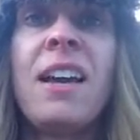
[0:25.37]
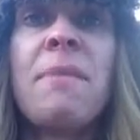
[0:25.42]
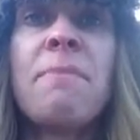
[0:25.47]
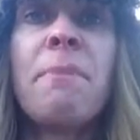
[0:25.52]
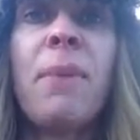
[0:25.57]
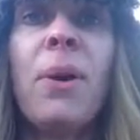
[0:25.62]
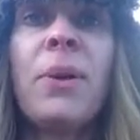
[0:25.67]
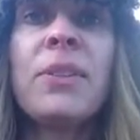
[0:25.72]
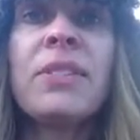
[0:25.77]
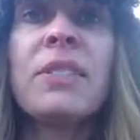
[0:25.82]

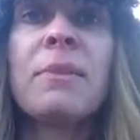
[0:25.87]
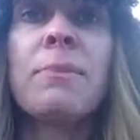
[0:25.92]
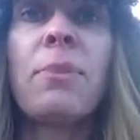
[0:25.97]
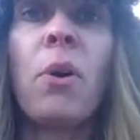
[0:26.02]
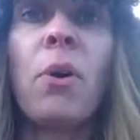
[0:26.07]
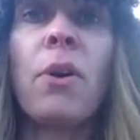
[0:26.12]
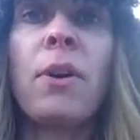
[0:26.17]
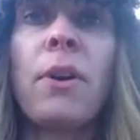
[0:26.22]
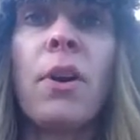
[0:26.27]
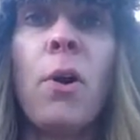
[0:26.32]
Most
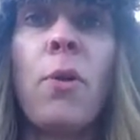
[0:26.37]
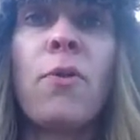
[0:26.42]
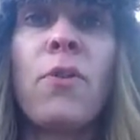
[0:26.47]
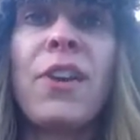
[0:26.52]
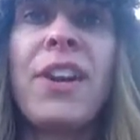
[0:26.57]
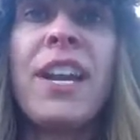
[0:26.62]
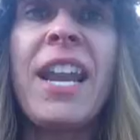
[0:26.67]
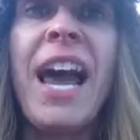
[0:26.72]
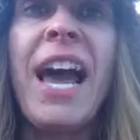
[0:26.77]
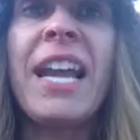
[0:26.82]
important, over
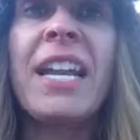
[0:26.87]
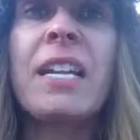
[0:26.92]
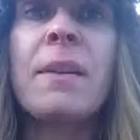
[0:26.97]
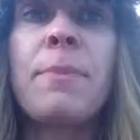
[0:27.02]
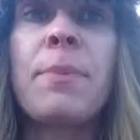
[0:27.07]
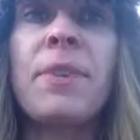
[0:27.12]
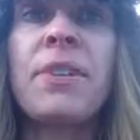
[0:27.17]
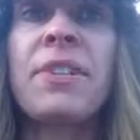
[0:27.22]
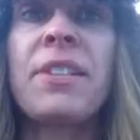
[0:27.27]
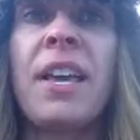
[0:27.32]

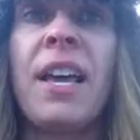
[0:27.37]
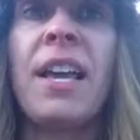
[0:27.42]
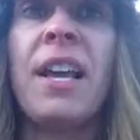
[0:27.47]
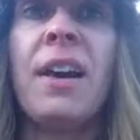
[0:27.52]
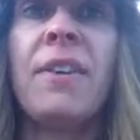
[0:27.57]
90%